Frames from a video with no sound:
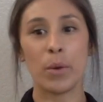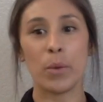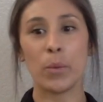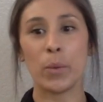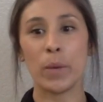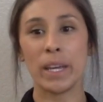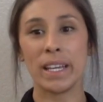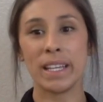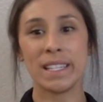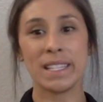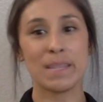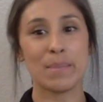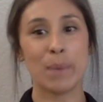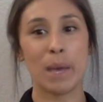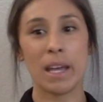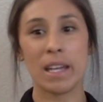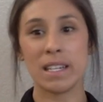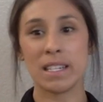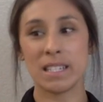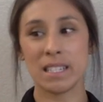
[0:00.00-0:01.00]
We
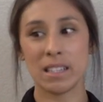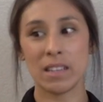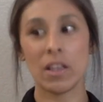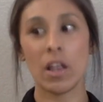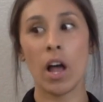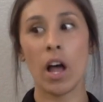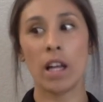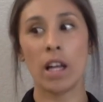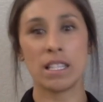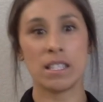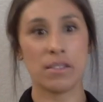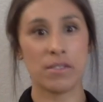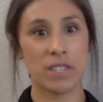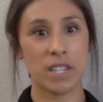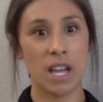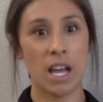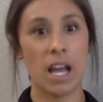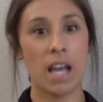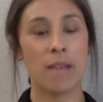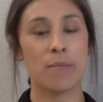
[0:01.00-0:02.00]
spent lots of
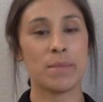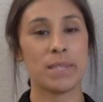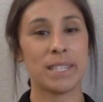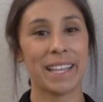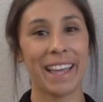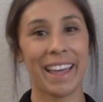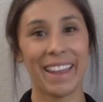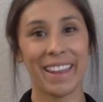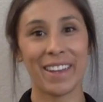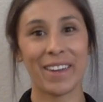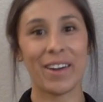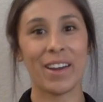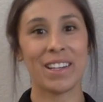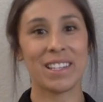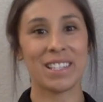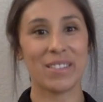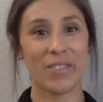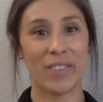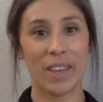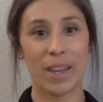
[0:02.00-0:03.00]
time together
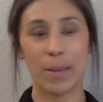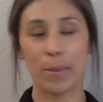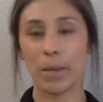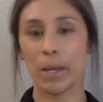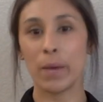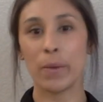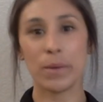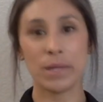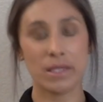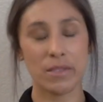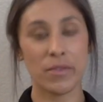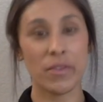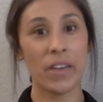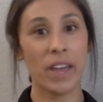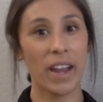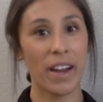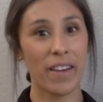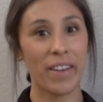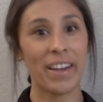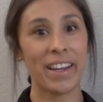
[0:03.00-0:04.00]
as a family. It was a
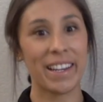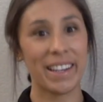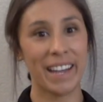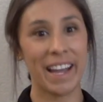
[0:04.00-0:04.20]
very